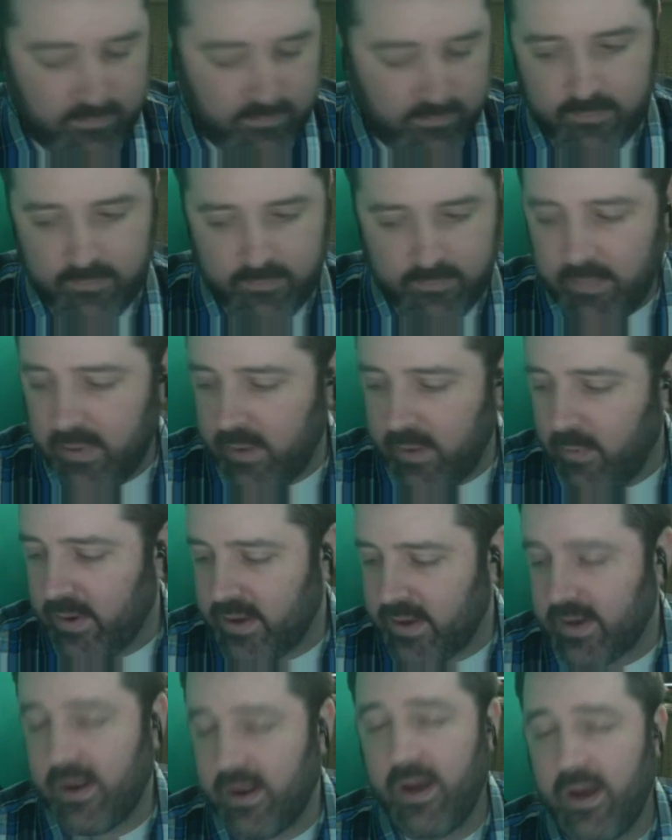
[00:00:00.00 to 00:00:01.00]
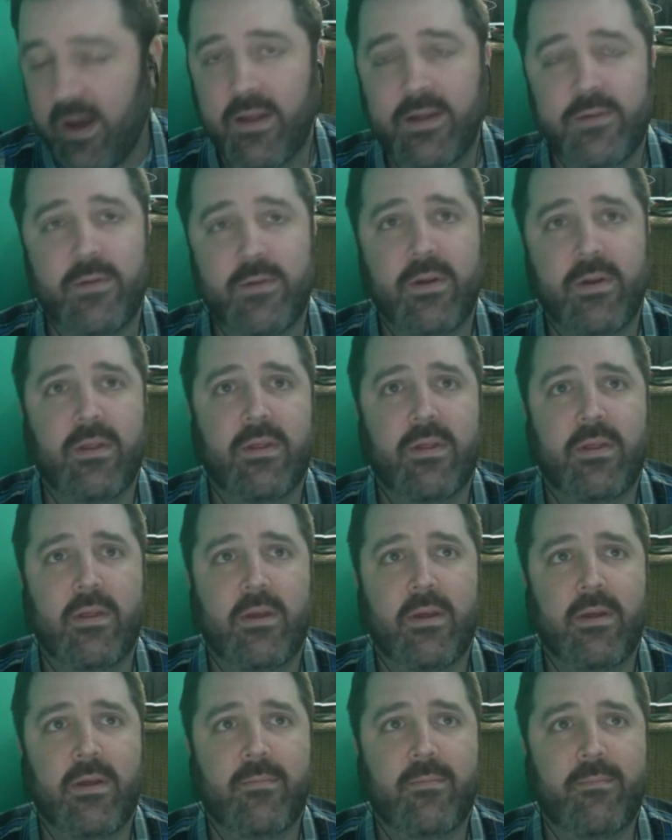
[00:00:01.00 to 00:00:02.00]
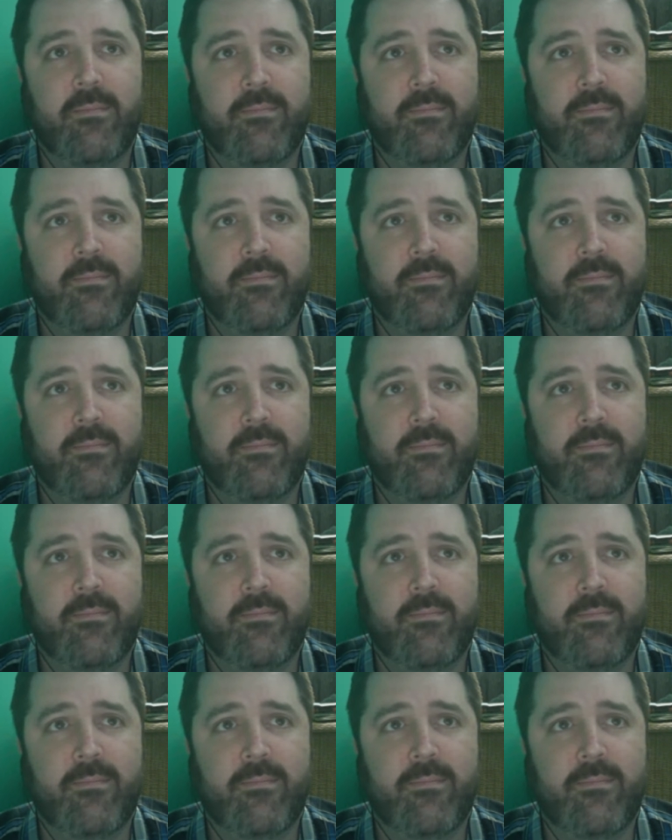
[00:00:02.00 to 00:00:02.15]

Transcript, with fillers: people he went to college with. Um,